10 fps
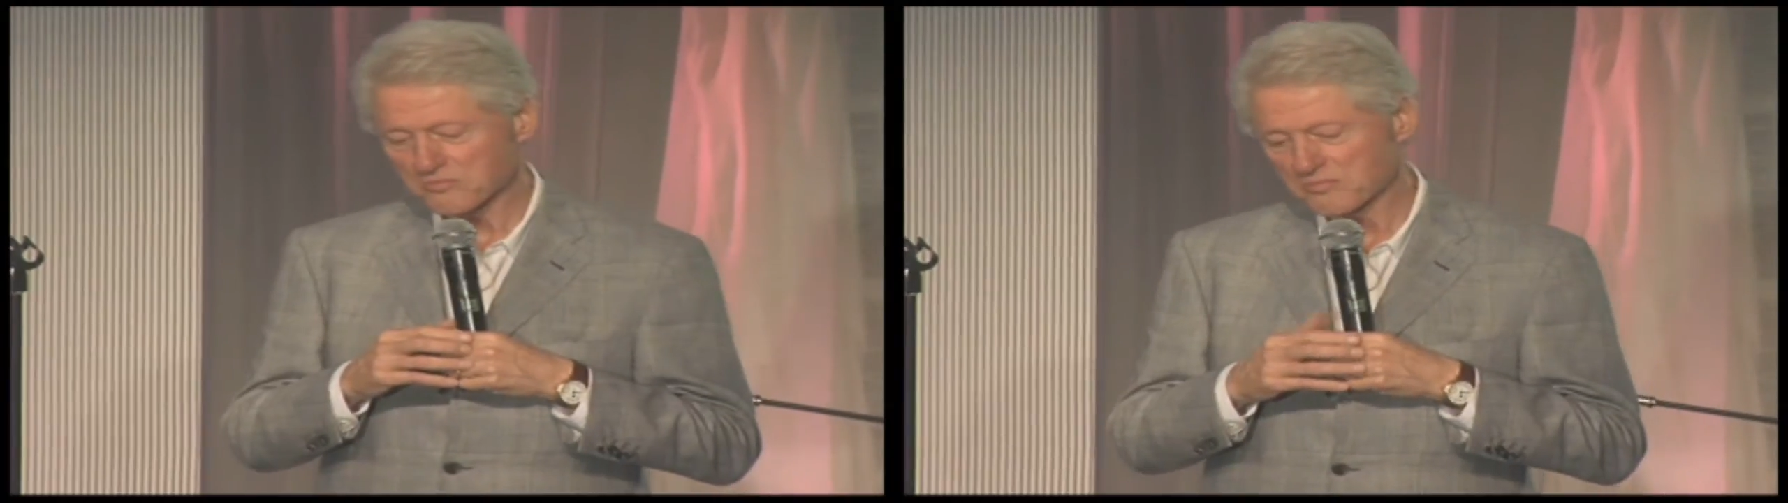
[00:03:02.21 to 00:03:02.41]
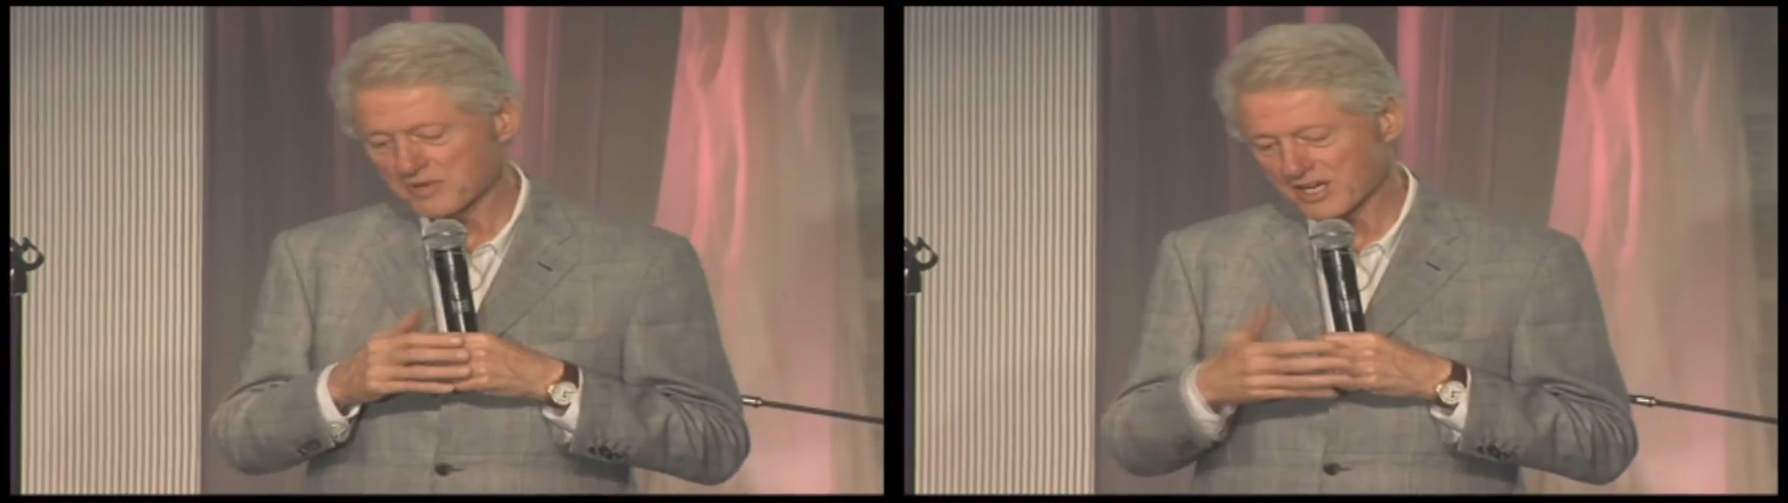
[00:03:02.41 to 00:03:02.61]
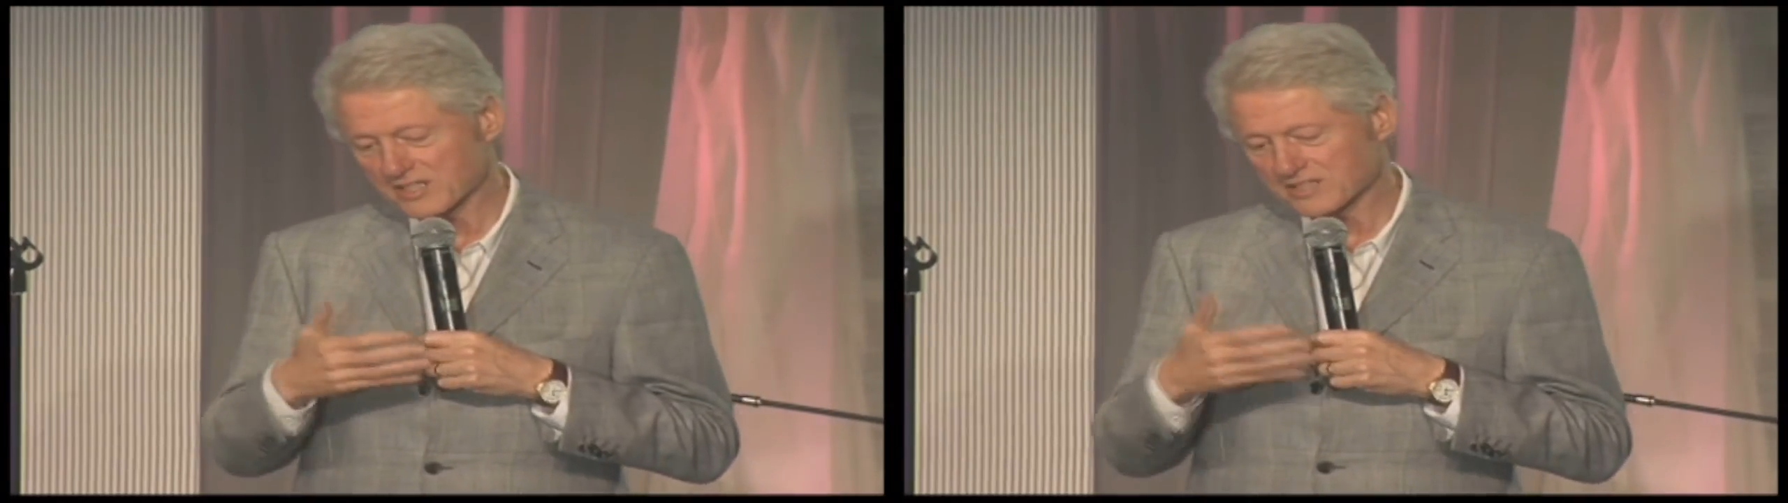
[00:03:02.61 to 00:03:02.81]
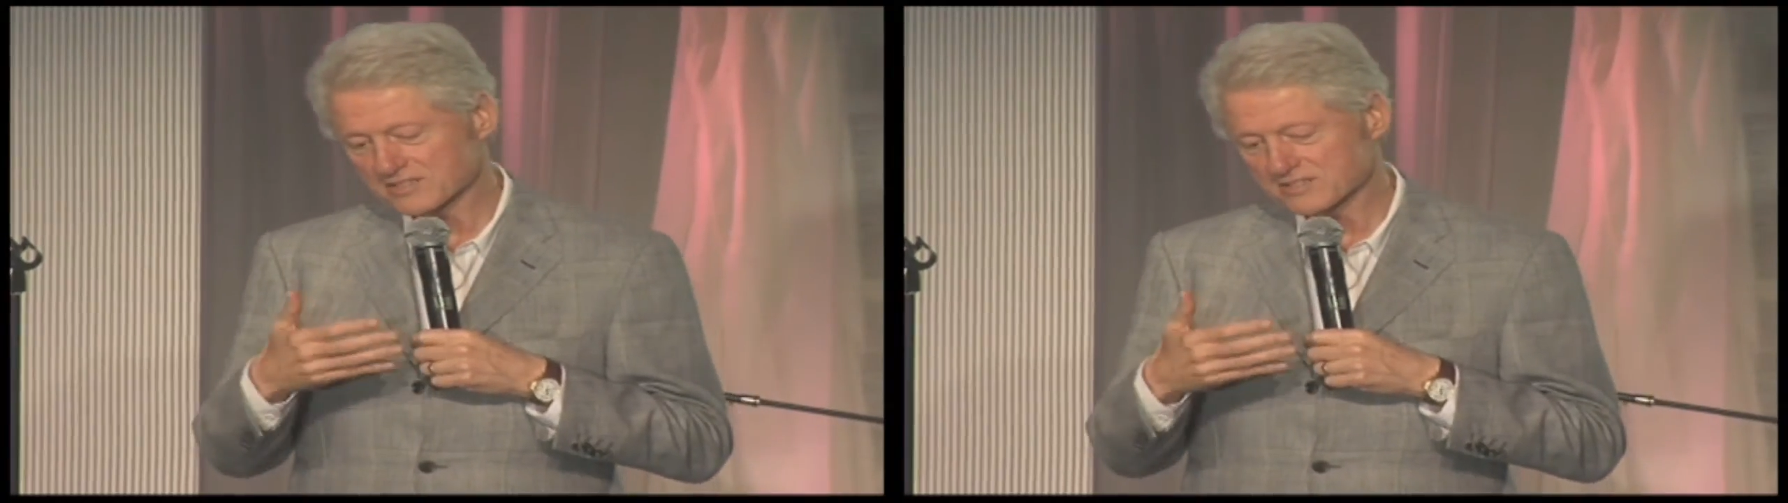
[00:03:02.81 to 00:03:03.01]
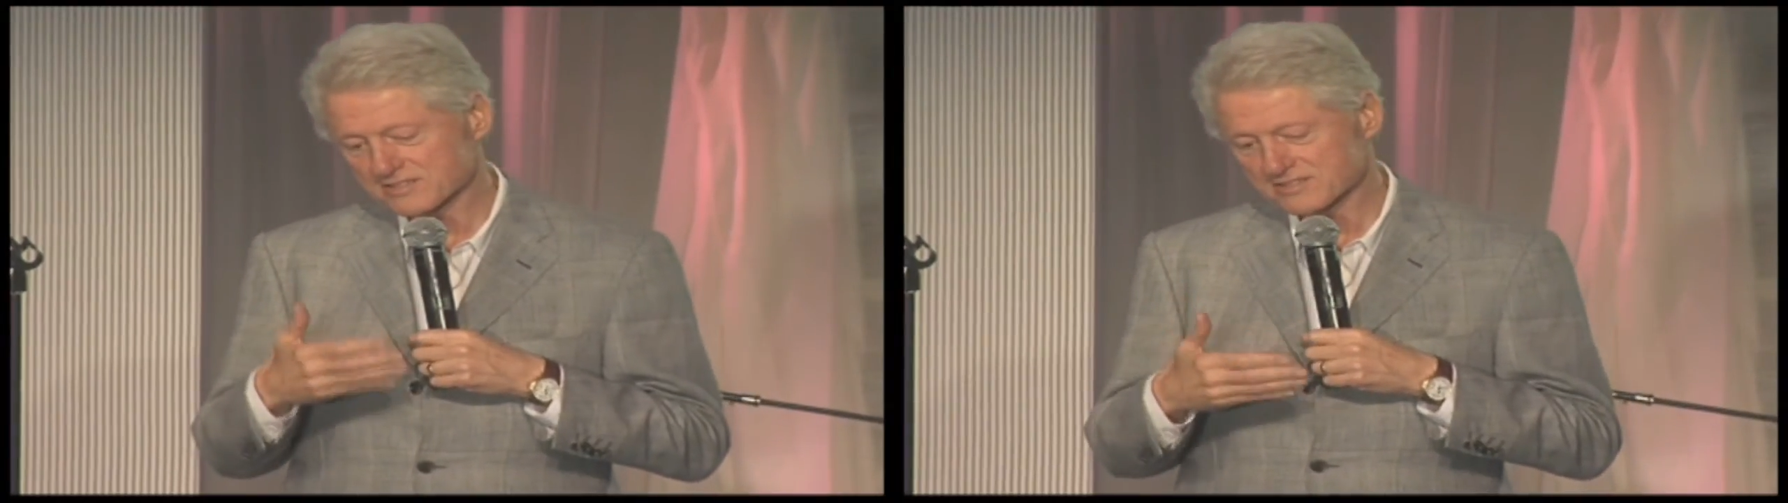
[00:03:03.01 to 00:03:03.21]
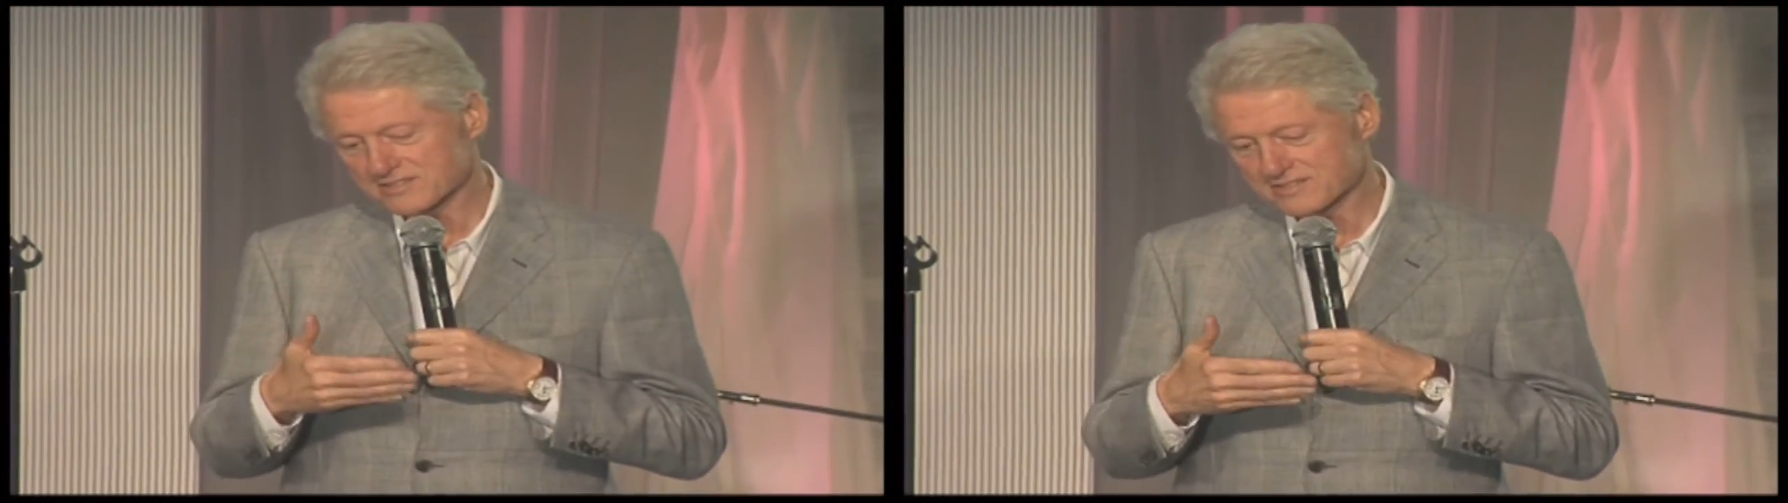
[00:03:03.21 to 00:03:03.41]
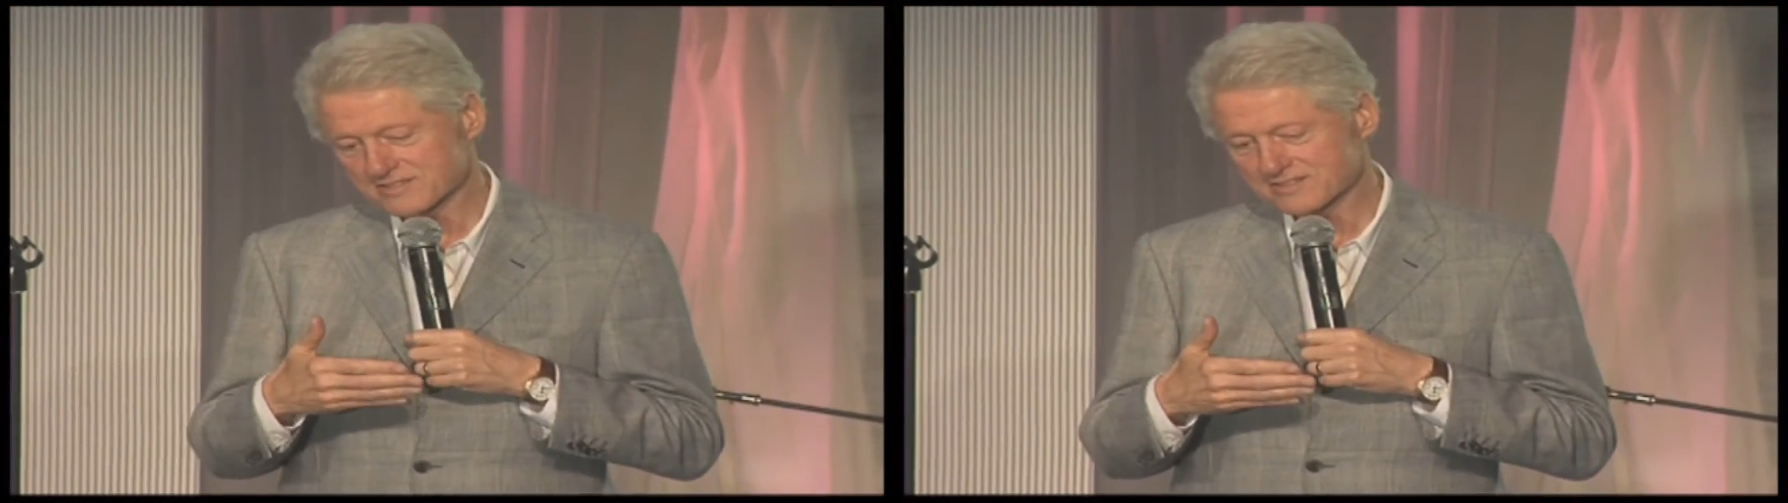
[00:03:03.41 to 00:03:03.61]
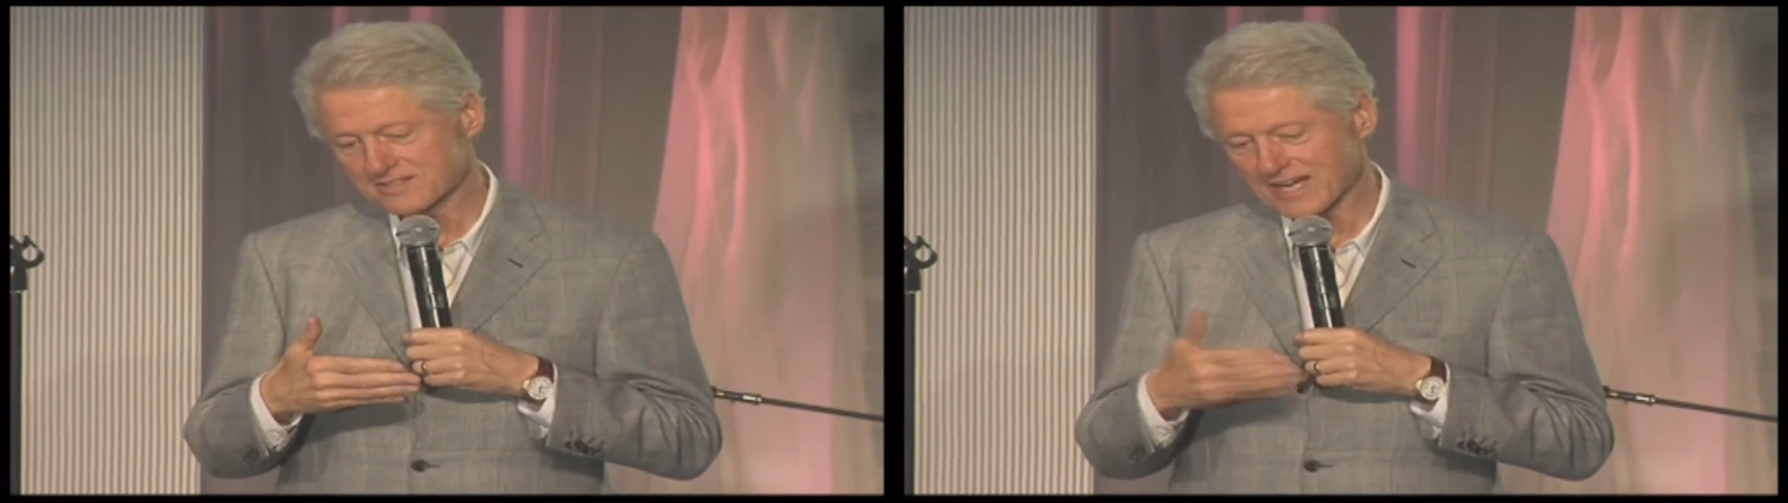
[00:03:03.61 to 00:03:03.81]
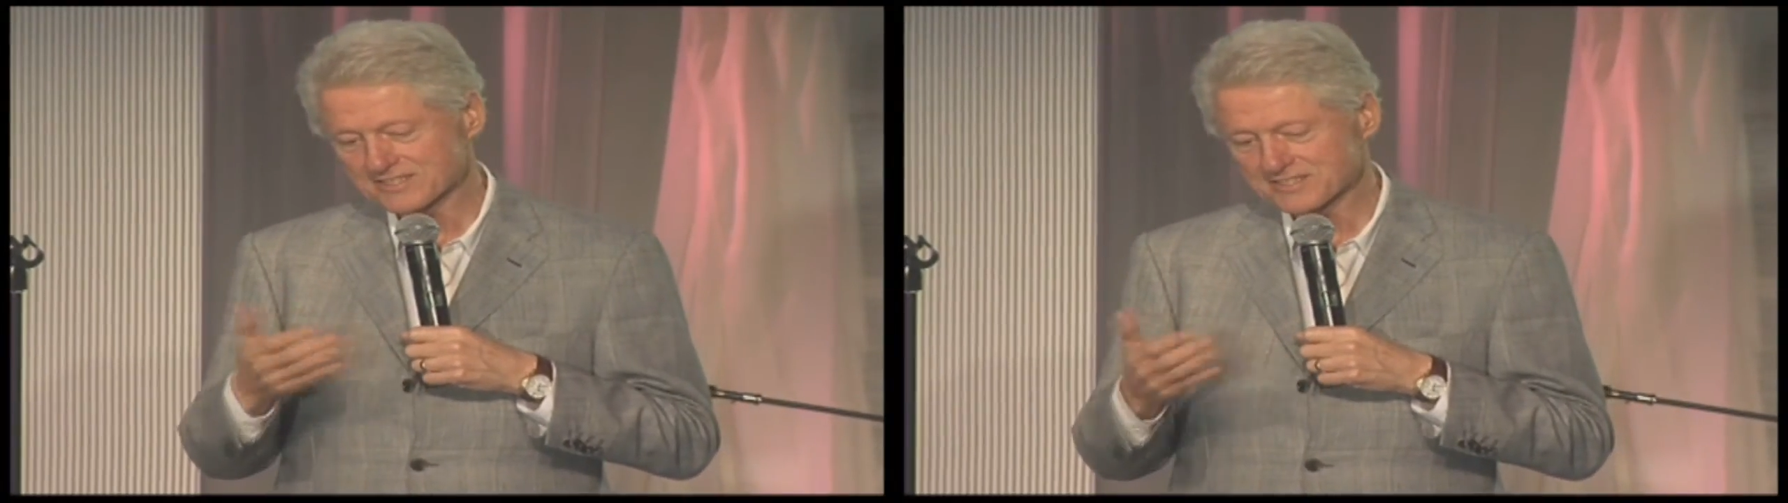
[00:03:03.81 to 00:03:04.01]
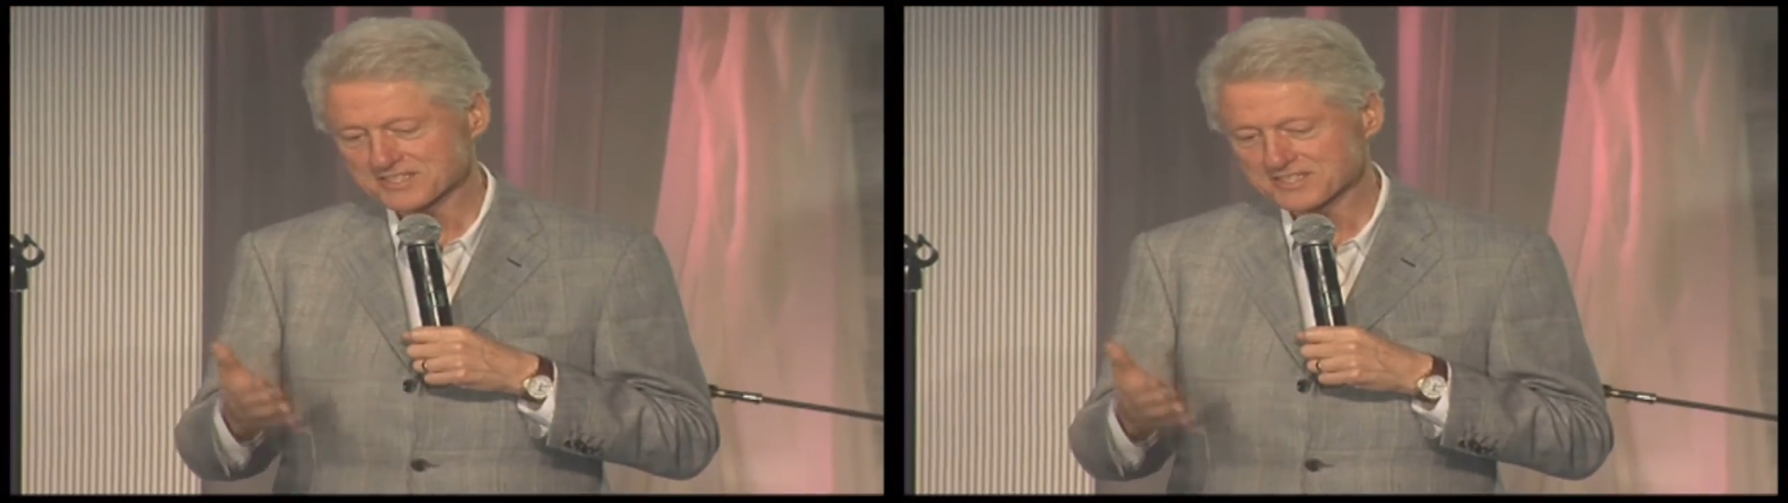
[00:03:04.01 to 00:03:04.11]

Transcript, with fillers: because that's